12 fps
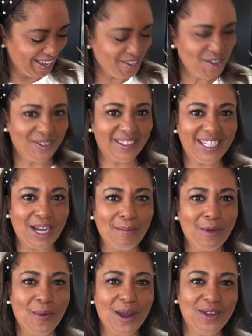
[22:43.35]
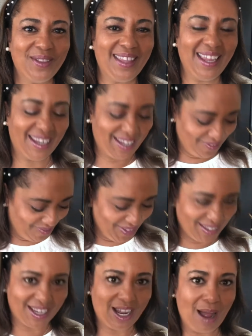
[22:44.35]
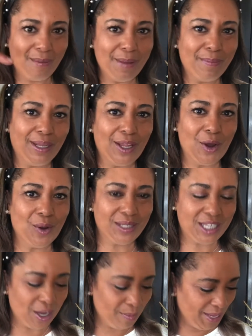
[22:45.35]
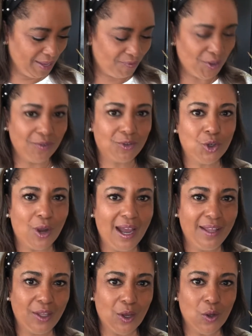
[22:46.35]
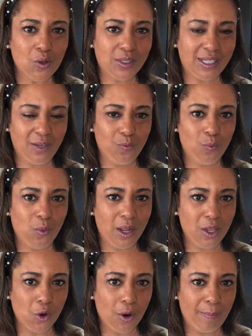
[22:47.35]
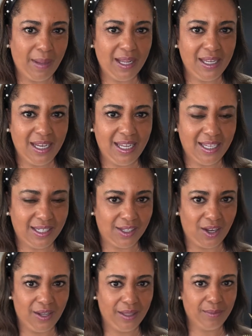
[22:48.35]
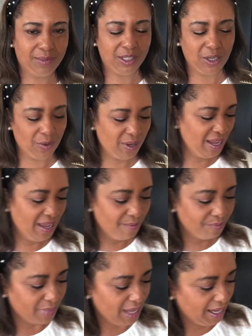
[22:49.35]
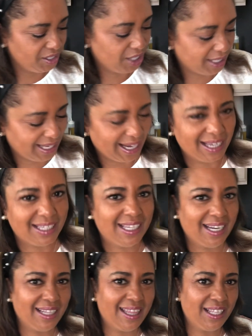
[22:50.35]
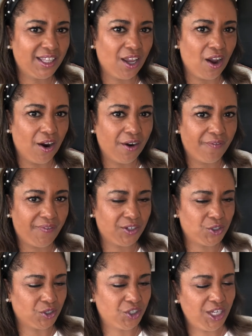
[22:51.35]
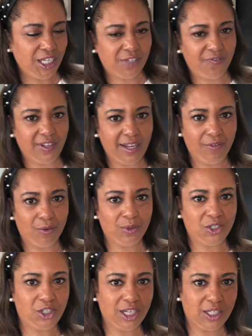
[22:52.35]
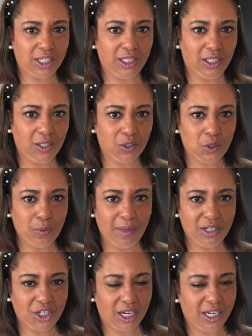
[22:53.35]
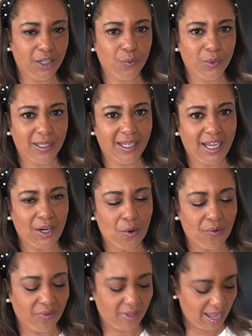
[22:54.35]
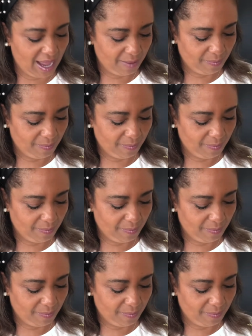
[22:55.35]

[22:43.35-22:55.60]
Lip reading: You tell me what you think. Comment below and tell me if you've tried those and what your opinion is on them. So like I said, I think the artificial cheese flavor was just a little too much. I couldn't really get over that.